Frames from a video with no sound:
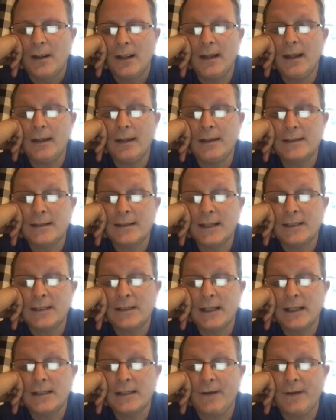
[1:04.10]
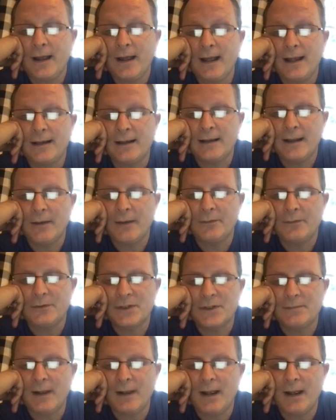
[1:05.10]
and it's fine. That was
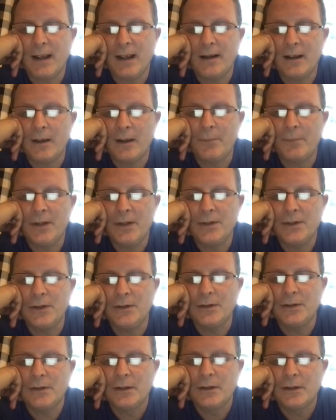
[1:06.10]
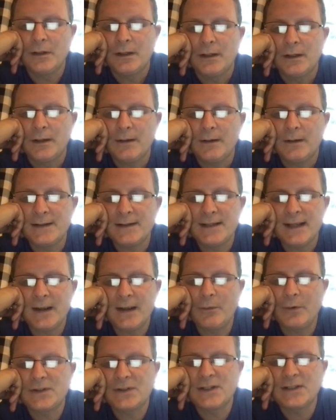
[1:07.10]
just my opinion. I'm not
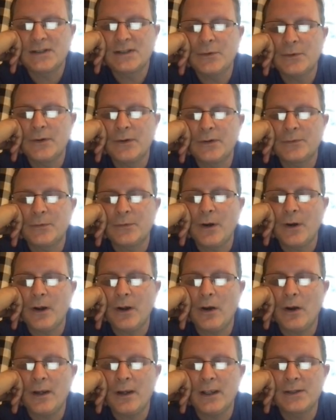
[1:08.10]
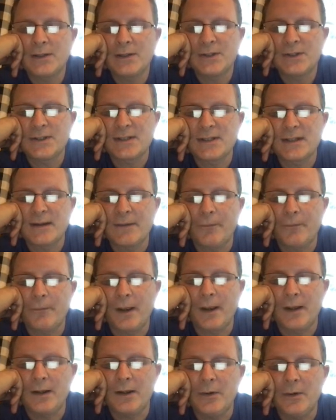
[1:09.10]
saying what she's doing is wrong. It's just a different
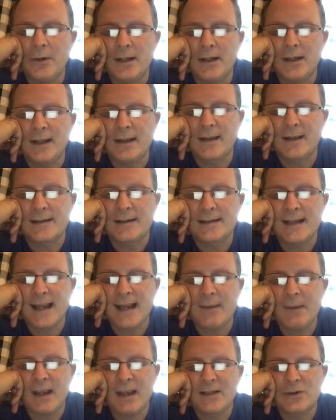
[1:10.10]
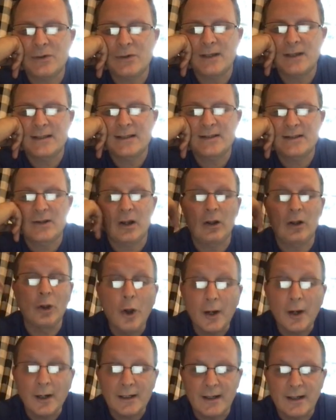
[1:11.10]
way to do it. Get the same answer that's just going to
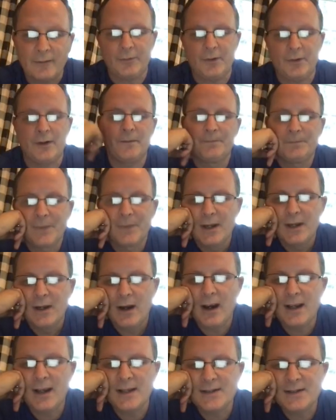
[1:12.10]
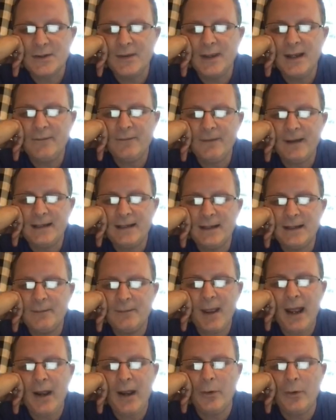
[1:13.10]
look different. All right. So then if I did
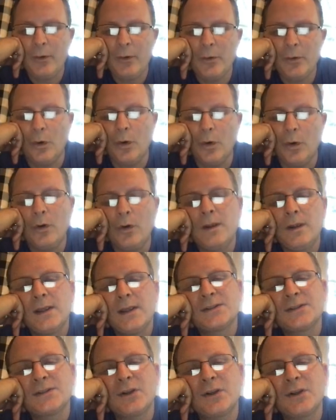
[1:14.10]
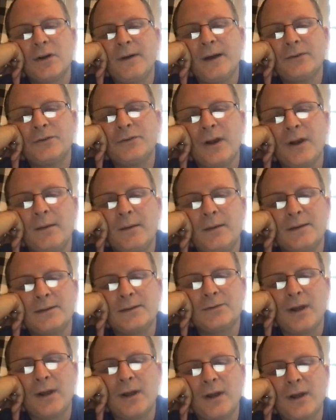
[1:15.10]
power rule, so if I drop
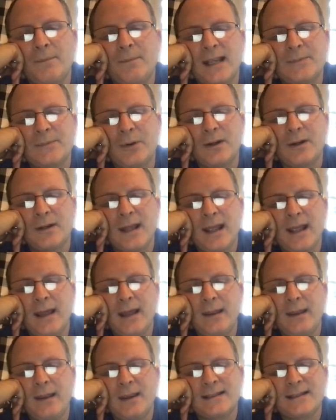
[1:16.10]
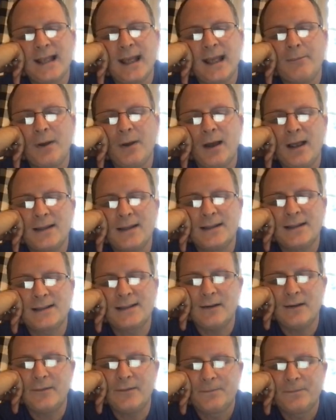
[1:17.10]
that exponent down, that makes that
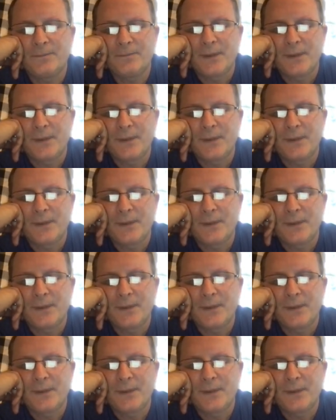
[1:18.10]
positive,